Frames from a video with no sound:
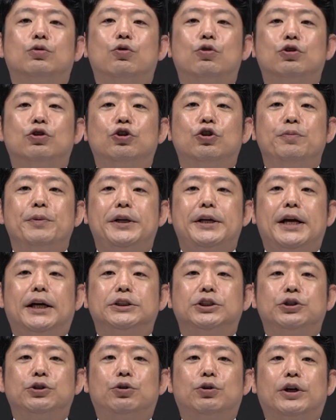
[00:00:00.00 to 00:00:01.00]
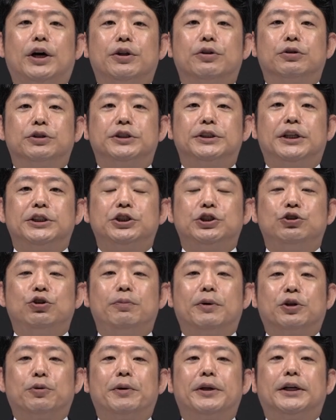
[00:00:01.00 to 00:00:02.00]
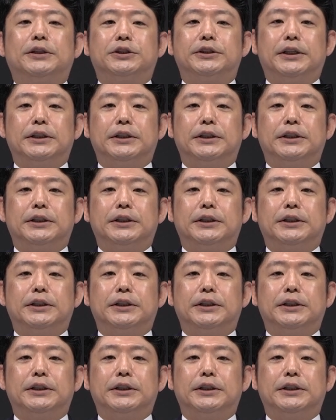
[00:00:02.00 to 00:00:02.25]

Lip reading: summarizes the synergies between